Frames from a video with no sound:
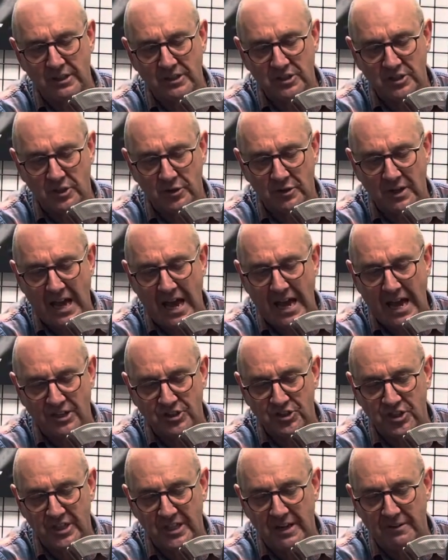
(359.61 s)
So you
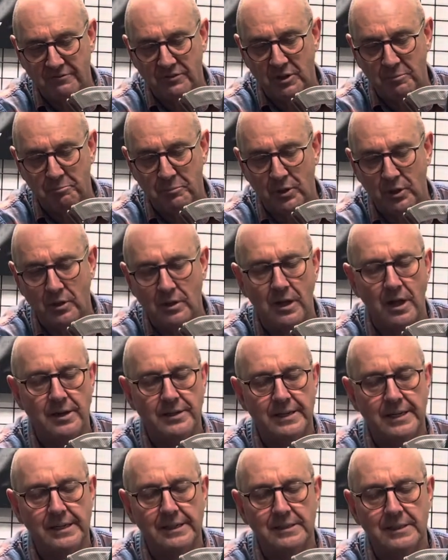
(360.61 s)
actually have to pull on
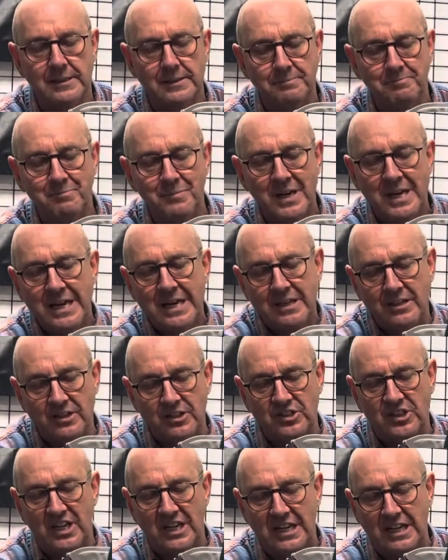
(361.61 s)
here.
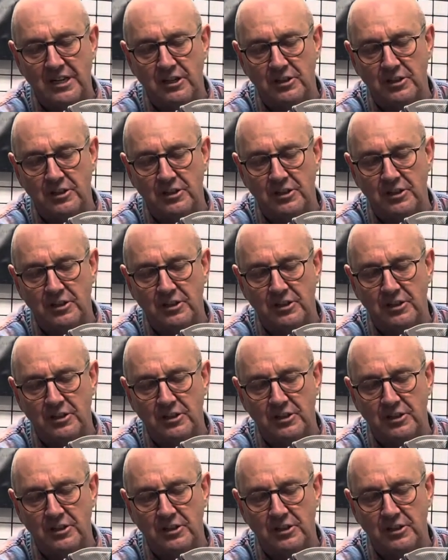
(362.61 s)
There's a little